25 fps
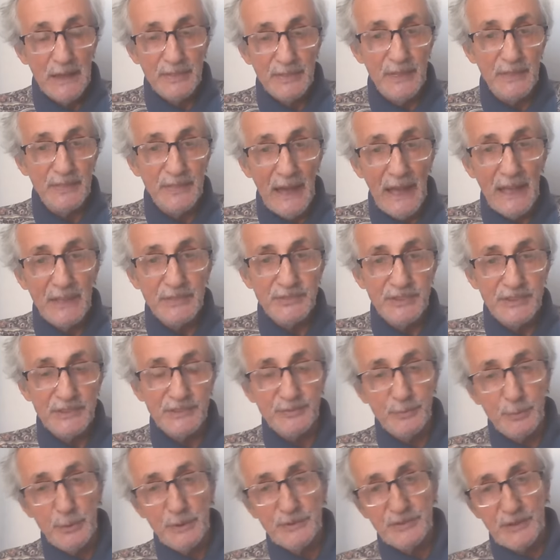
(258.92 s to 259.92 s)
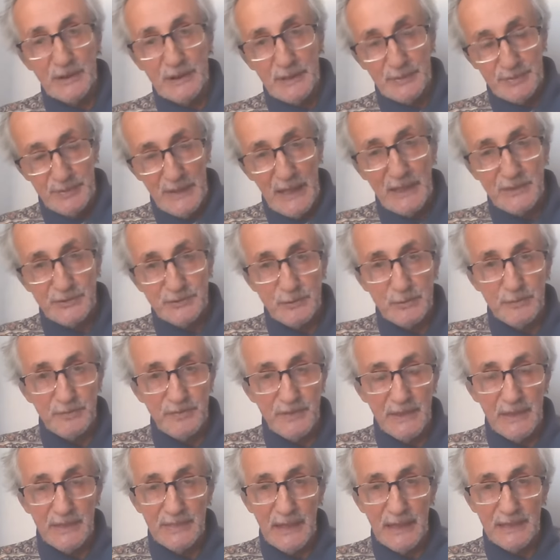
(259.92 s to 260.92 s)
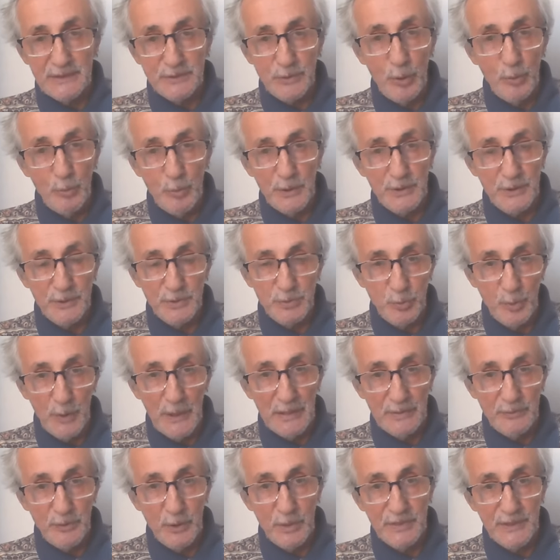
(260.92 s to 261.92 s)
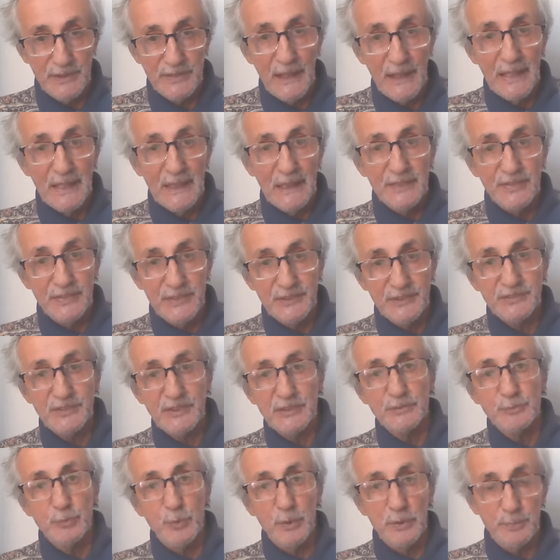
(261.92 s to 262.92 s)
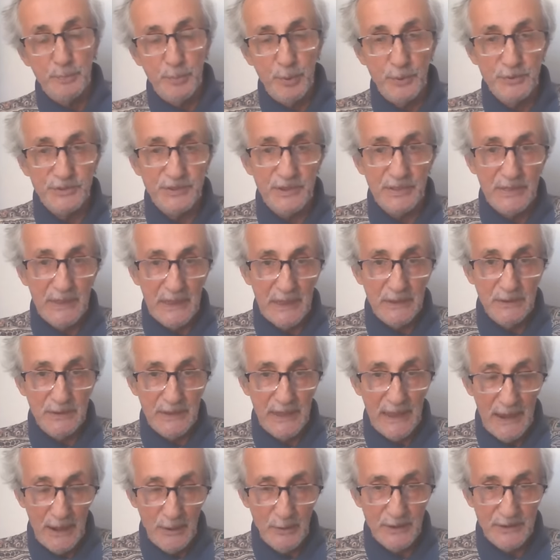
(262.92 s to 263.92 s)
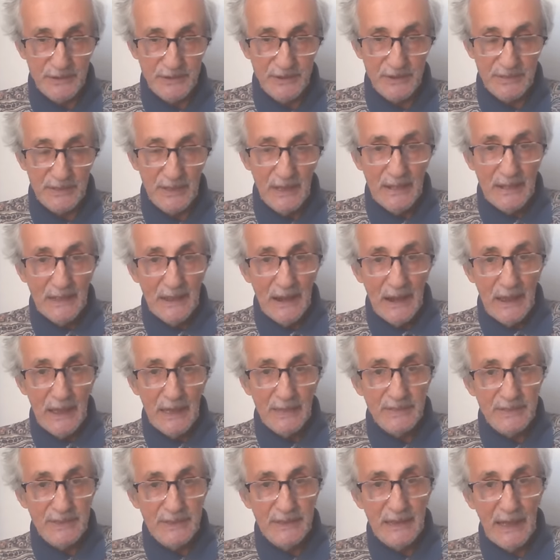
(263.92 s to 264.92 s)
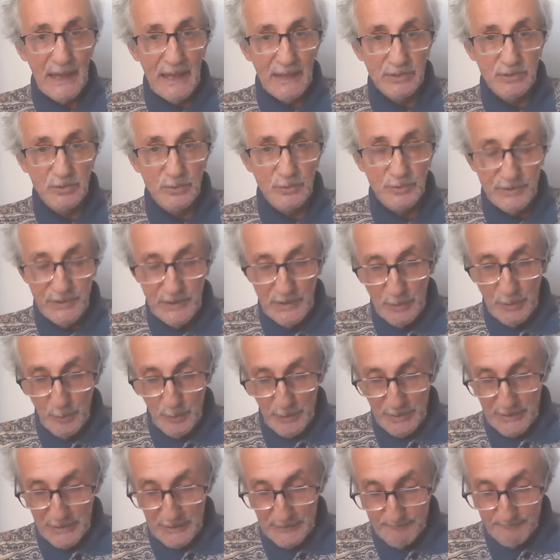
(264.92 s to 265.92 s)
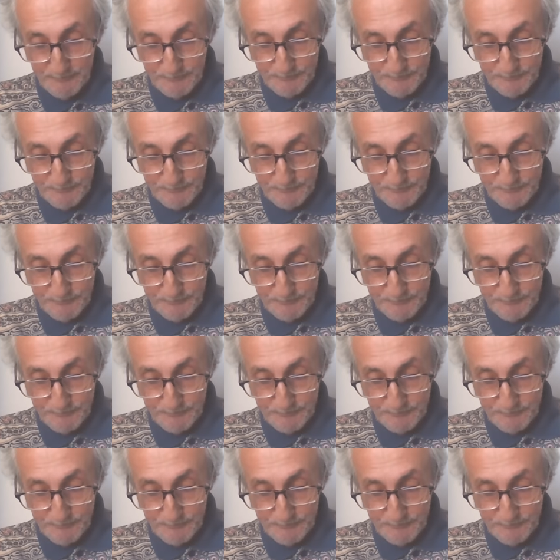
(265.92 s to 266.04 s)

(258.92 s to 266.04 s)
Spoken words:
The 90s was a catastrophe, and I don't want to dwell on it. This is what Putin inherited, and he had to deal with it.